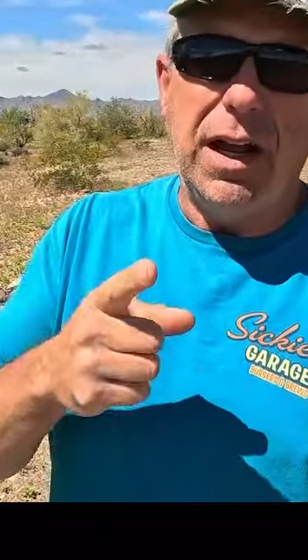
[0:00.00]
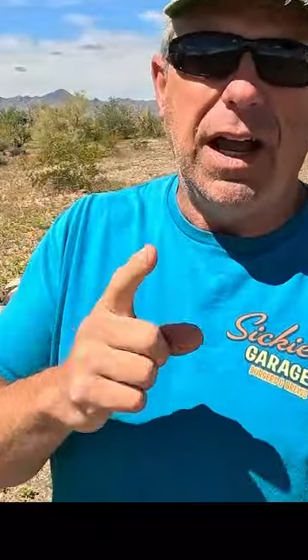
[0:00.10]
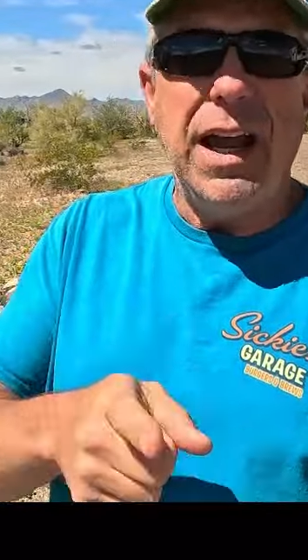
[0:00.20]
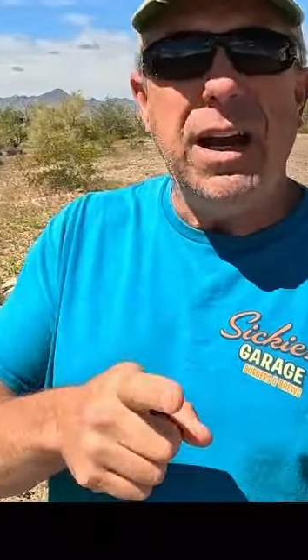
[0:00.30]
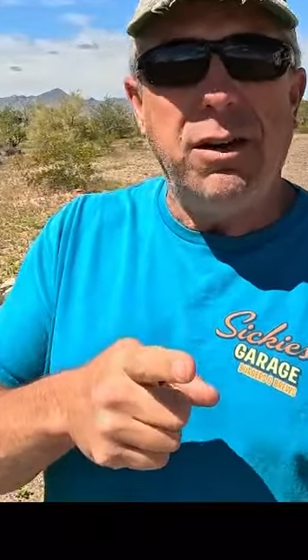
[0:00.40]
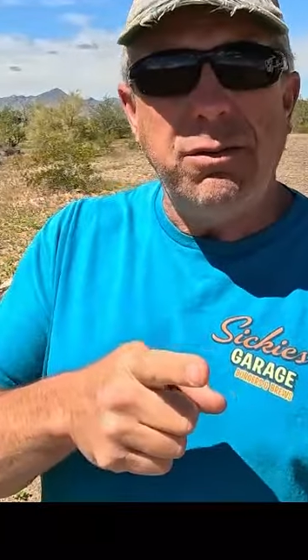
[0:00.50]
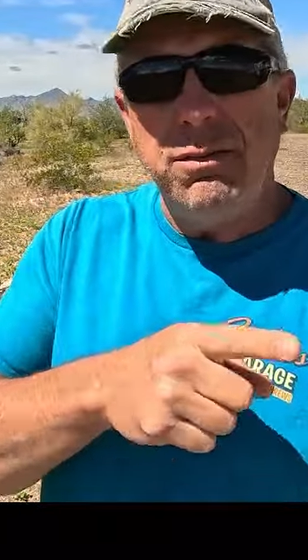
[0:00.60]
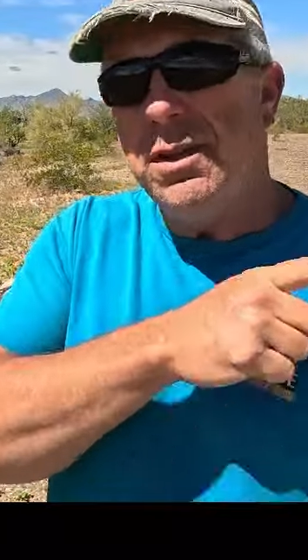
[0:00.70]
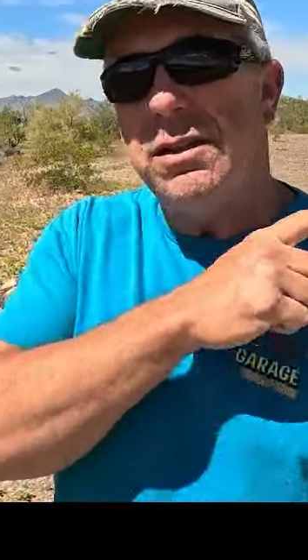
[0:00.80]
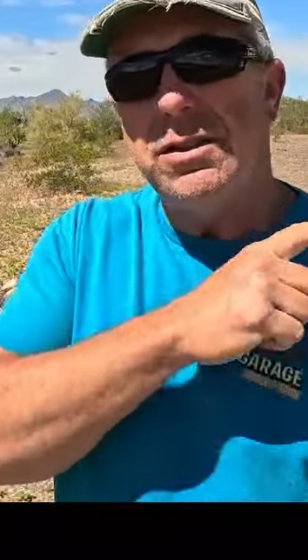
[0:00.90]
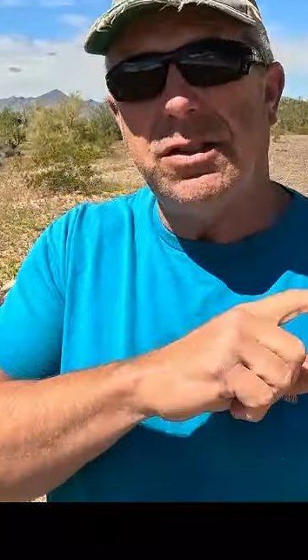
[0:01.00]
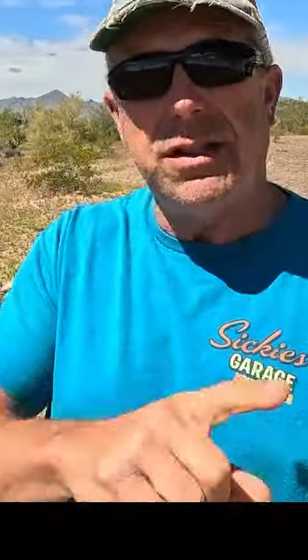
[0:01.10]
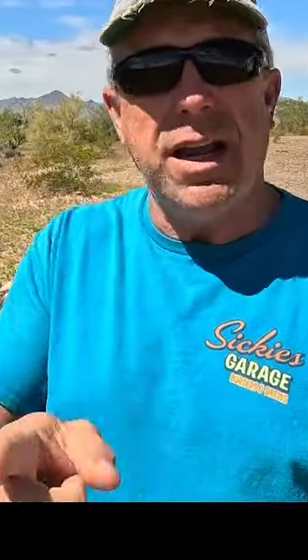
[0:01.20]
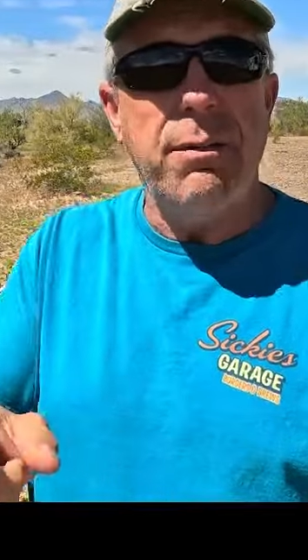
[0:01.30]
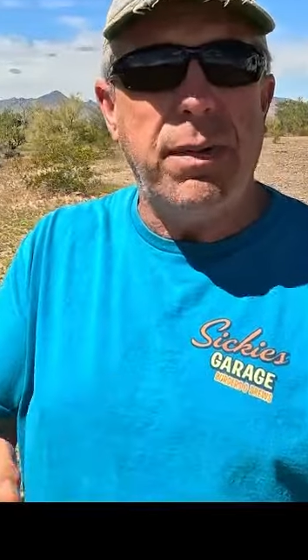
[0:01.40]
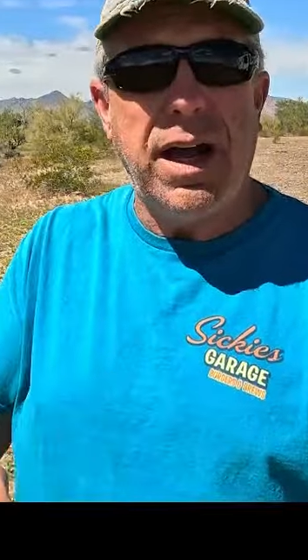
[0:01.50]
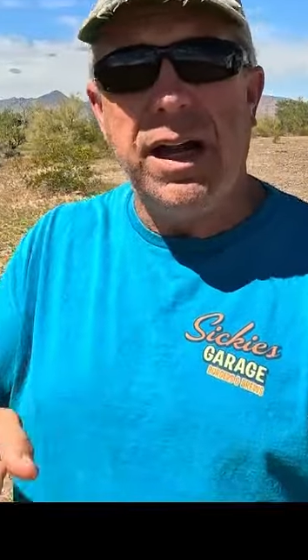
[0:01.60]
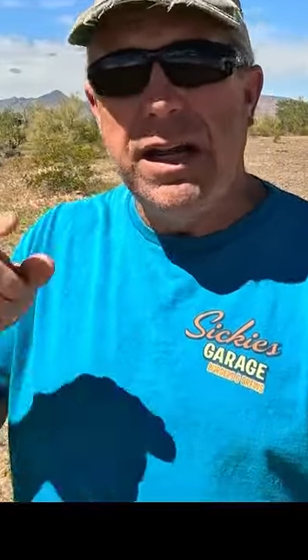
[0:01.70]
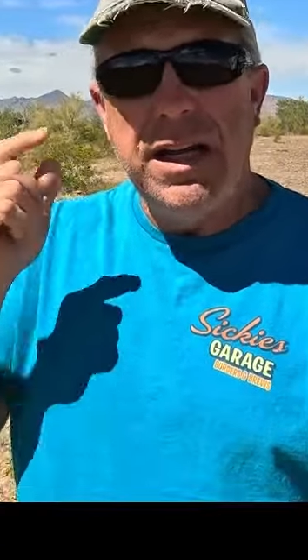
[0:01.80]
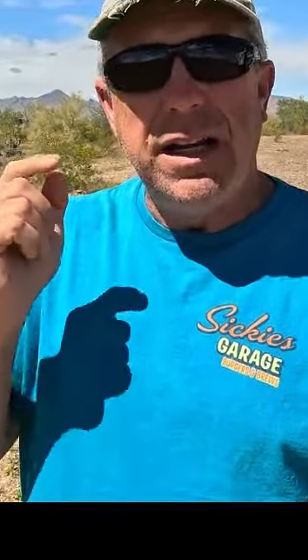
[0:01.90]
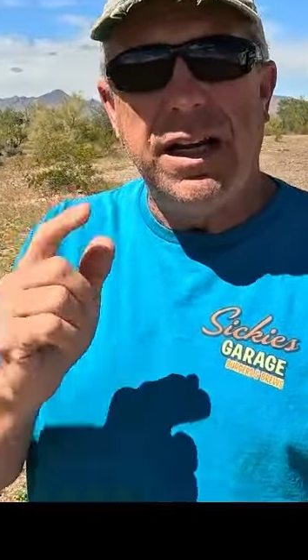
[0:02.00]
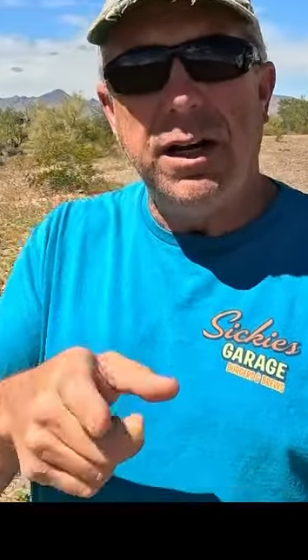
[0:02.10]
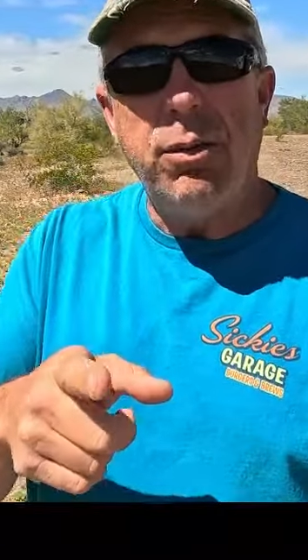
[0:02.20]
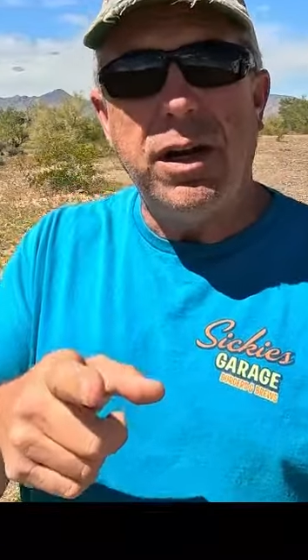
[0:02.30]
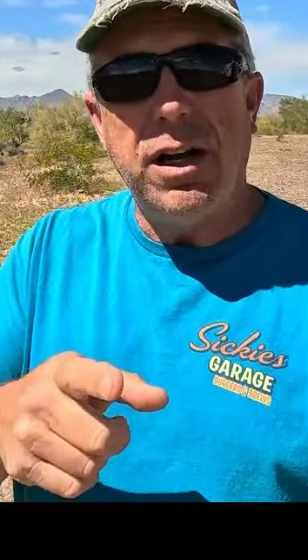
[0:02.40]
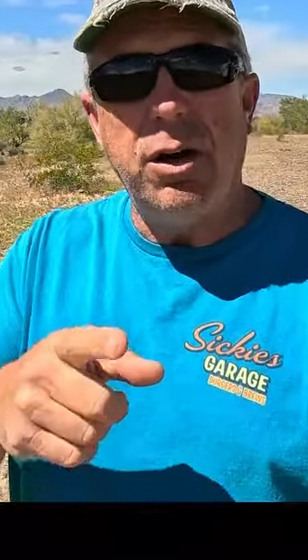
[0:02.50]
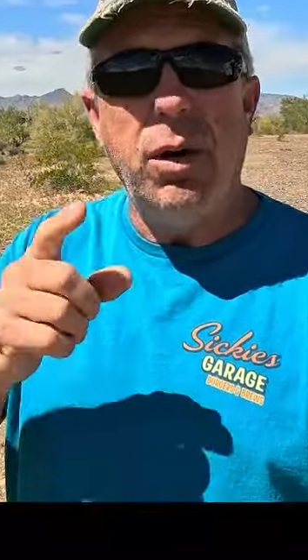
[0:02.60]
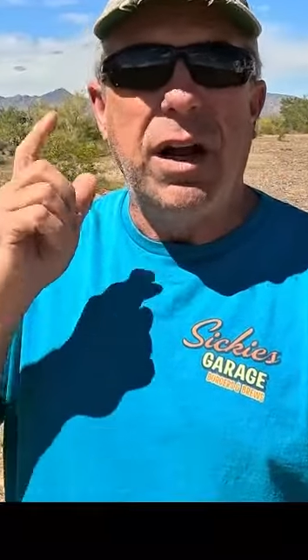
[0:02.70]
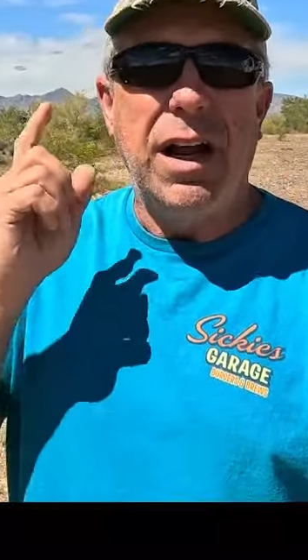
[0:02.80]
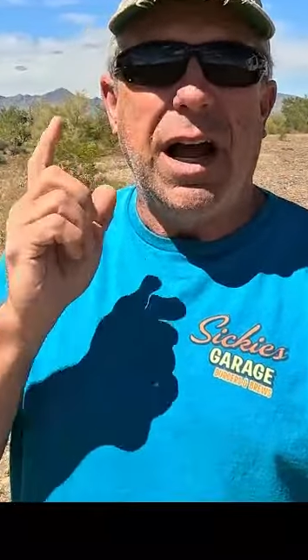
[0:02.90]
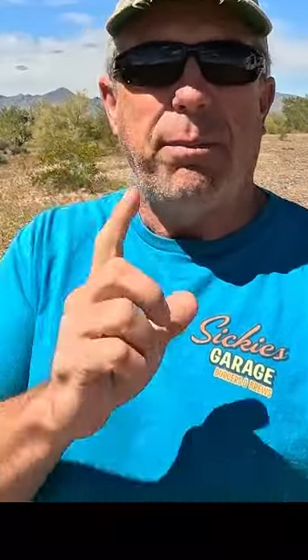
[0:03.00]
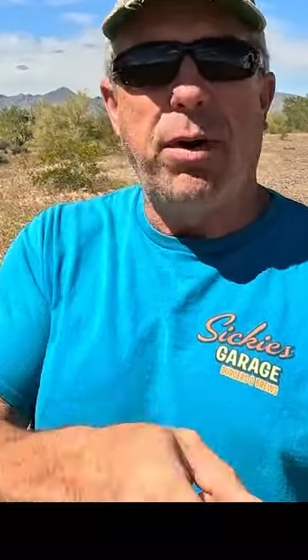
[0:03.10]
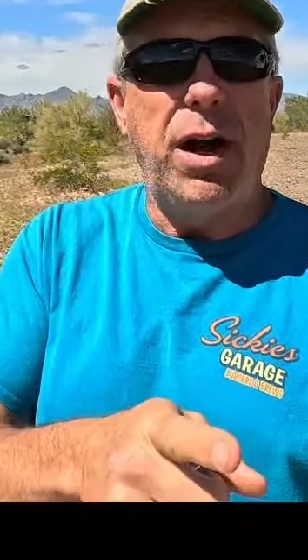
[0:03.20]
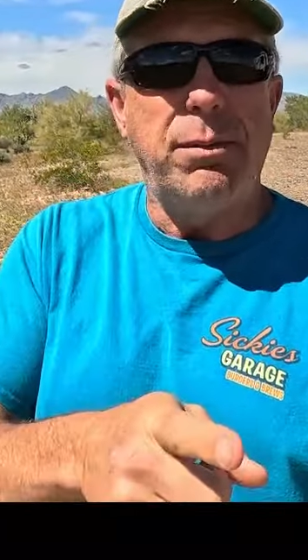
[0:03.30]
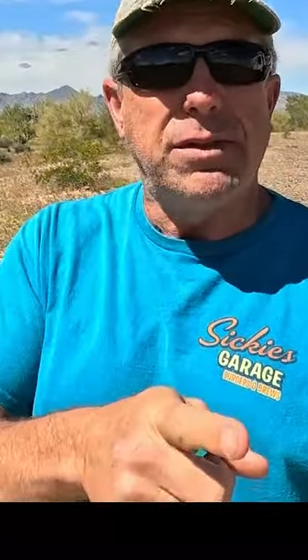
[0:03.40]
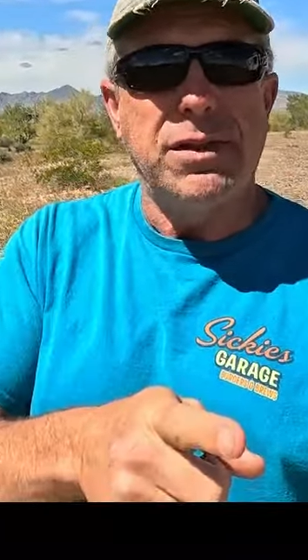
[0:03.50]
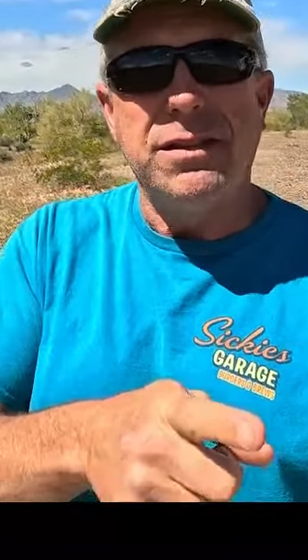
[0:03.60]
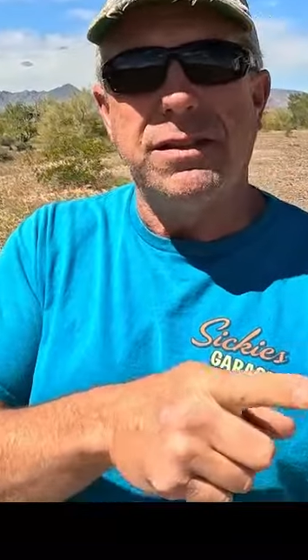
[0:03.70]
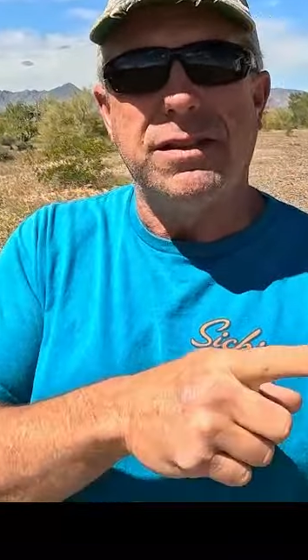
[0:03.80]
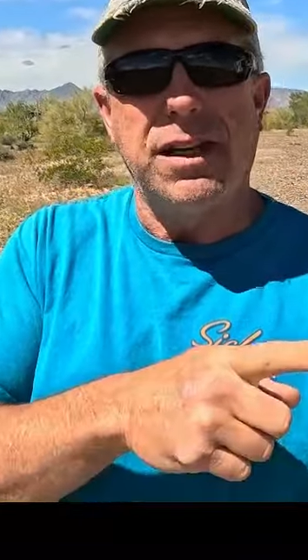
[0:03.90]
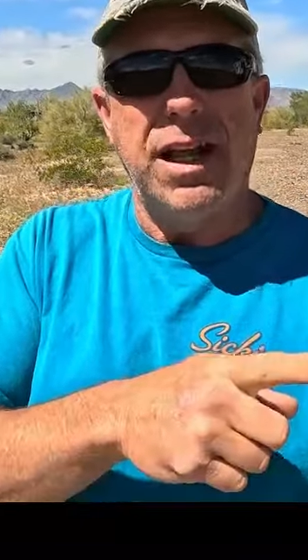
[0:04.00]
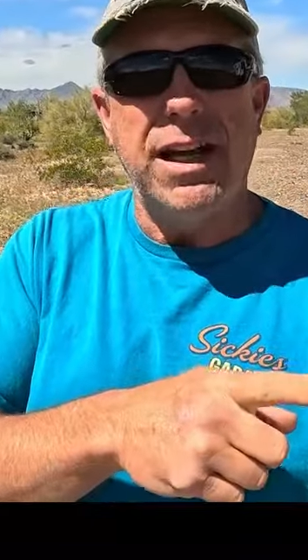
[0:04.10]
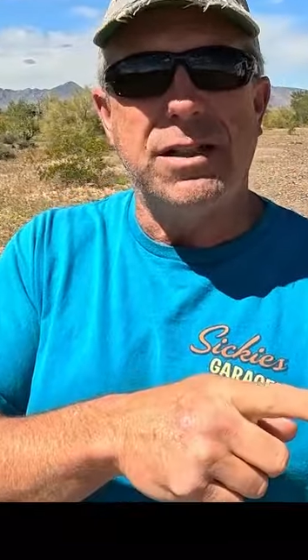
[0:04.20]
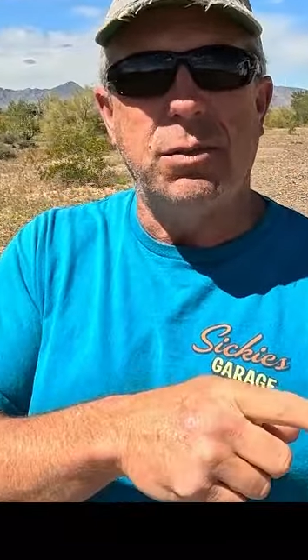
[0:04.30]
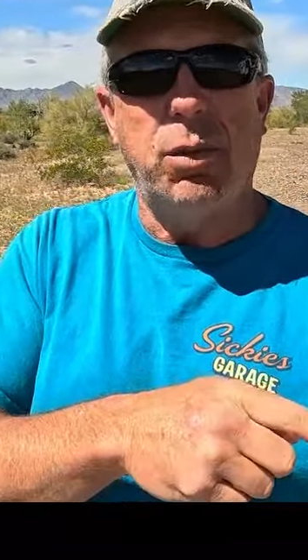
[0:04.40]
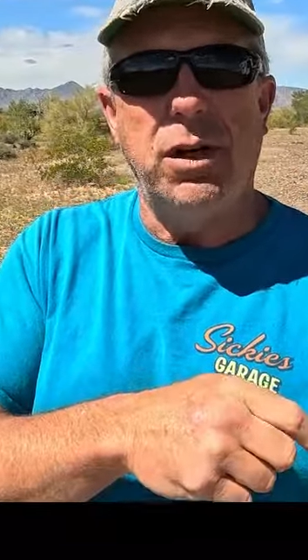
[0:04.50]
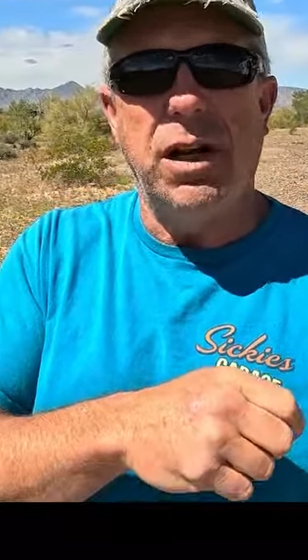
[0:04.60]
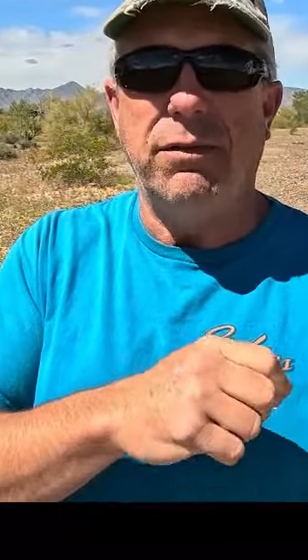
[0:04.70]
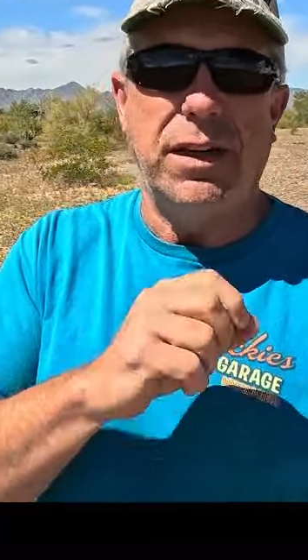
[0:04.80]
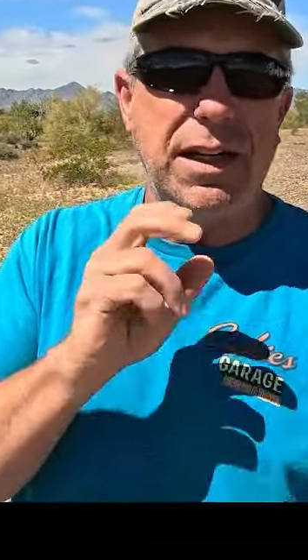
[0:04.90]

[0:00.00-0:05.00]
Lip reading: hang on, stand by, here we go. I promise this is the last one of an